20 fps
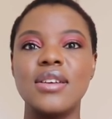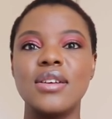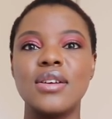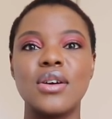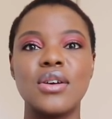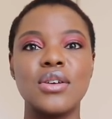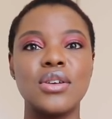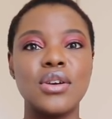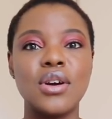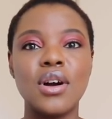you
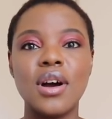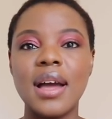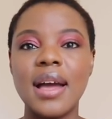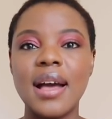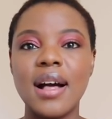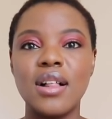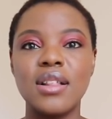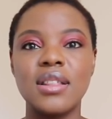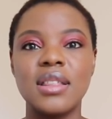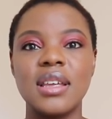know, you're
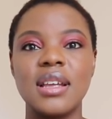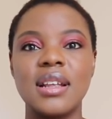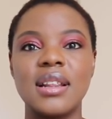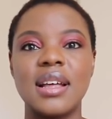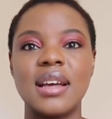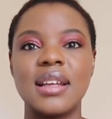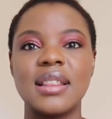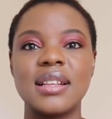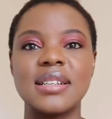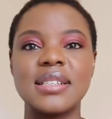healthy,
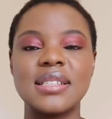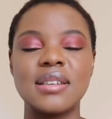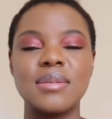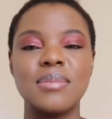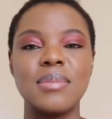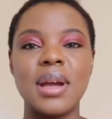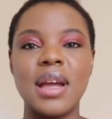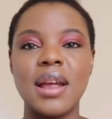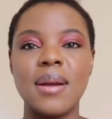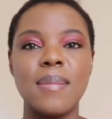like, that's the
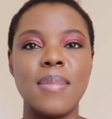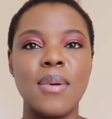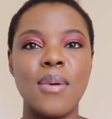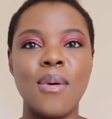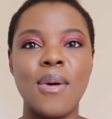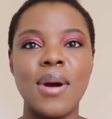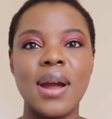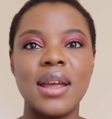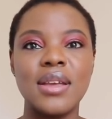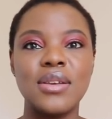main
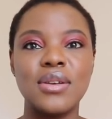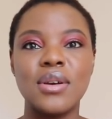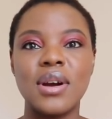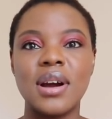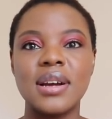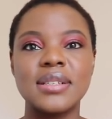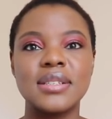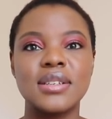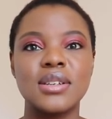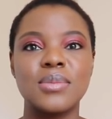point. You
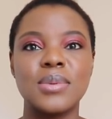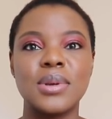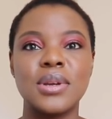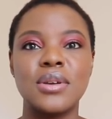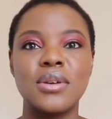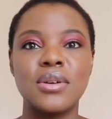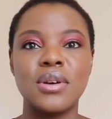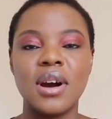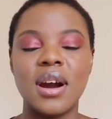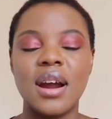guys are gonna
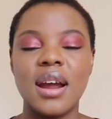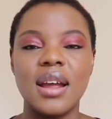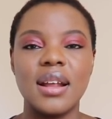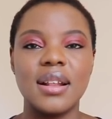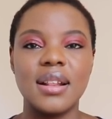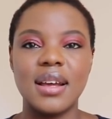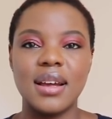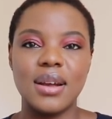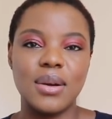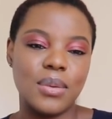be
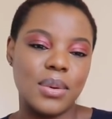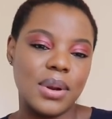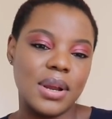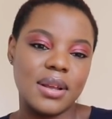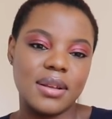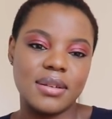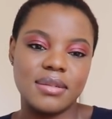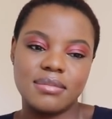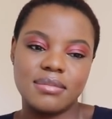great. Like, we,